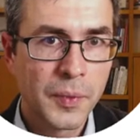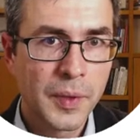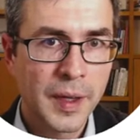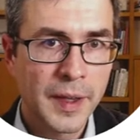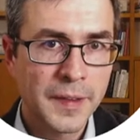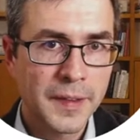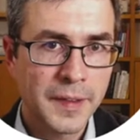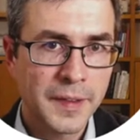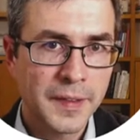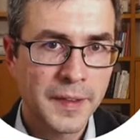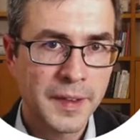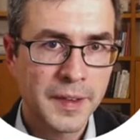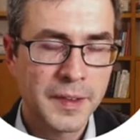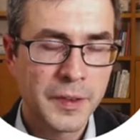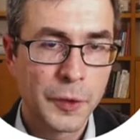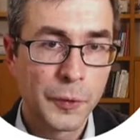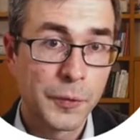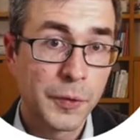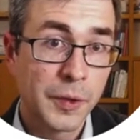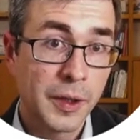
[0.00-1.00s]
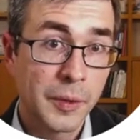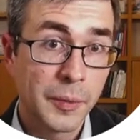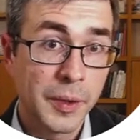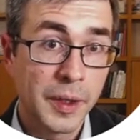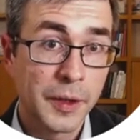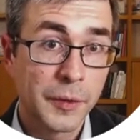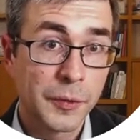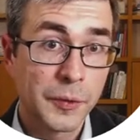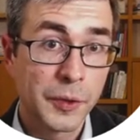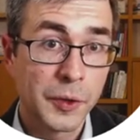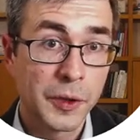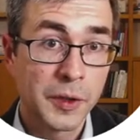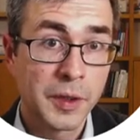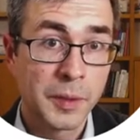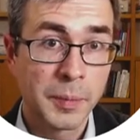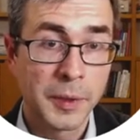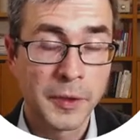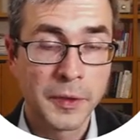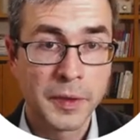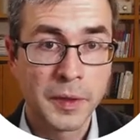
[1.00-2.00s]
as I said, so far we have talked
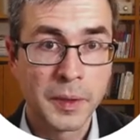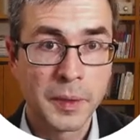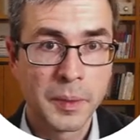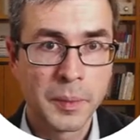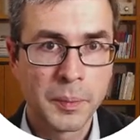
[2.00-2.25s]
about